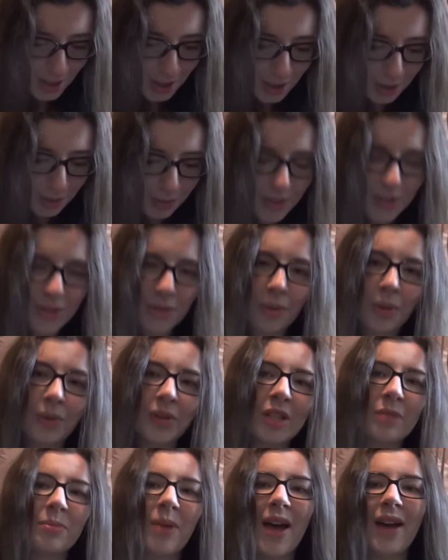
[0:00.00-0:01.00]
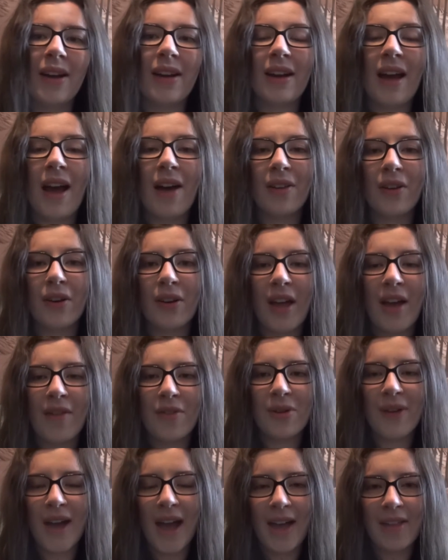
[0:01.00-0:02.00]
Who is your oldest pet, and how long have
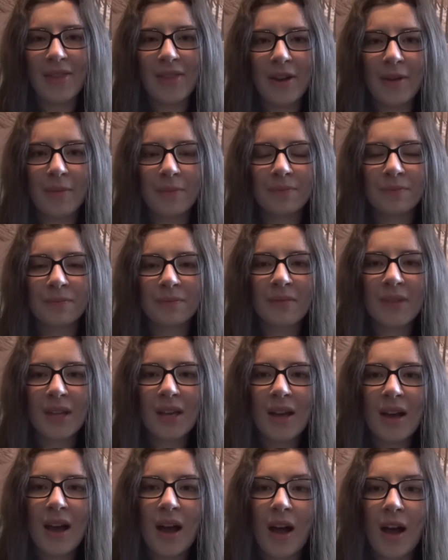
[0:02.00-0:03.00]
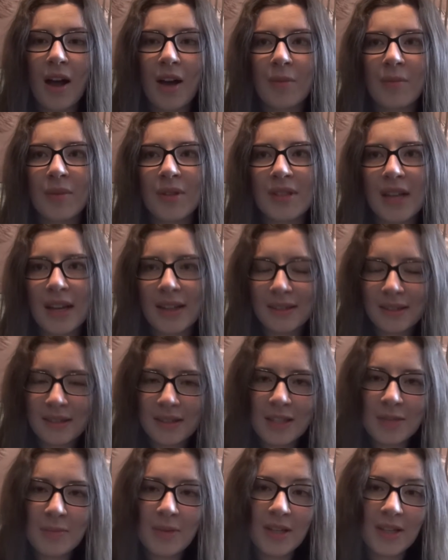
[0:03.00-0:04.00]
you had them?
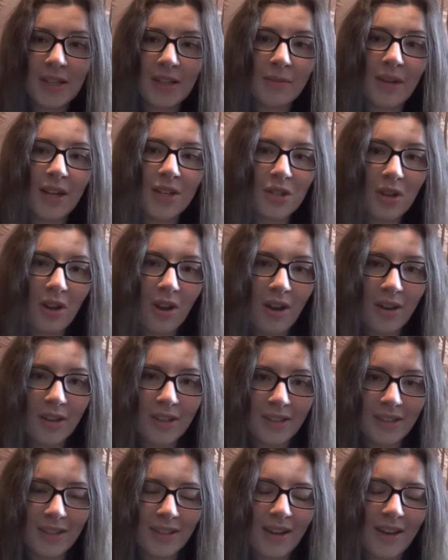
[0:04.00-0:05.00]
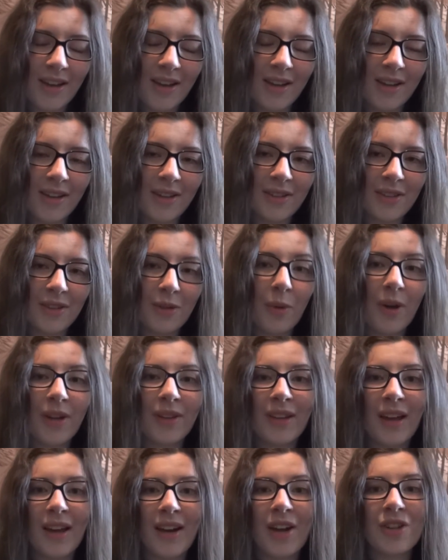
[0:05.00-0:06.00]
Technically speaking, my dog, the
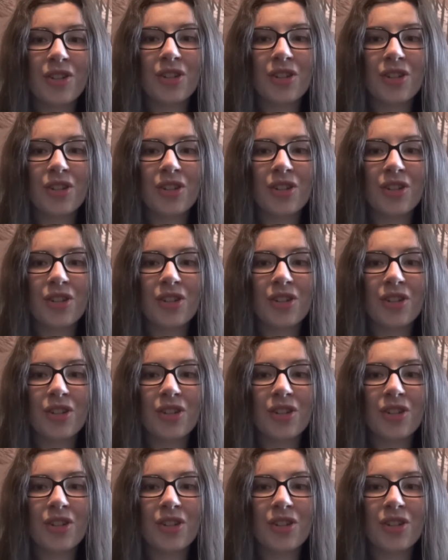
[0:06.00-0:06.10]
one that I